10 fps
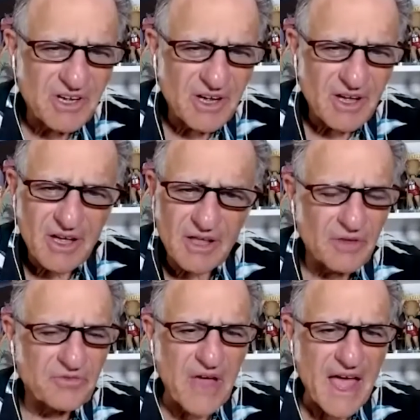Yes. So the
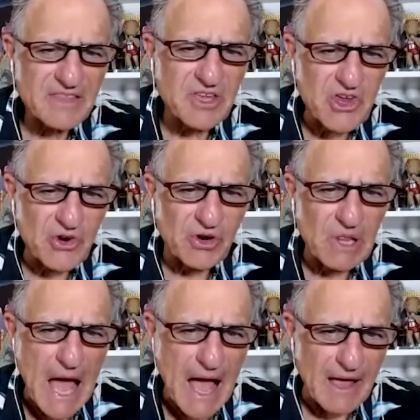fact that you're
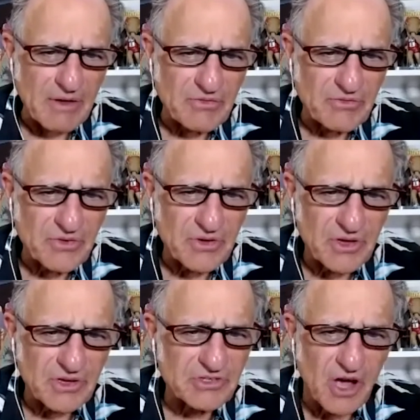alive
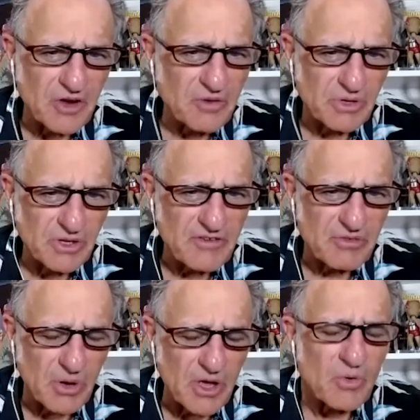is
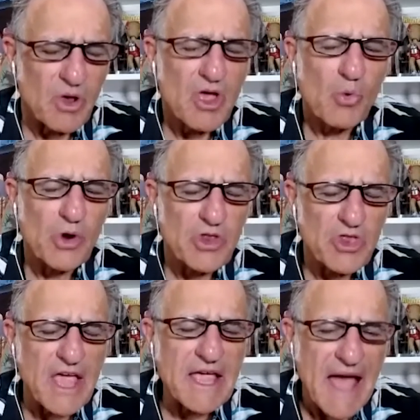unbelievable. And when
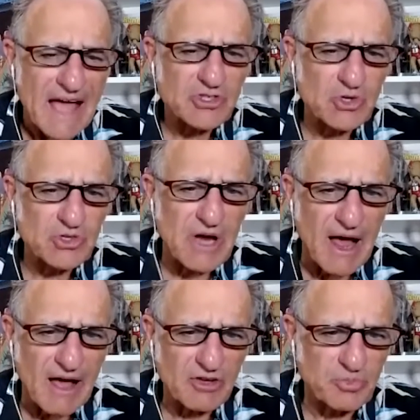they got you to the
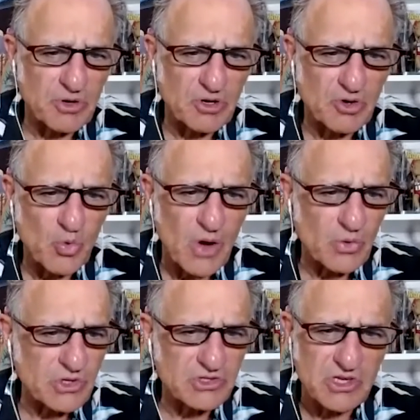hospital, what
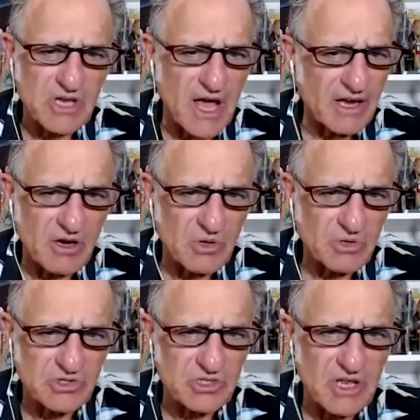was the
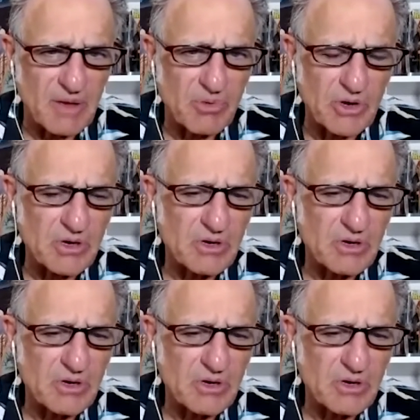diagnosis at that point?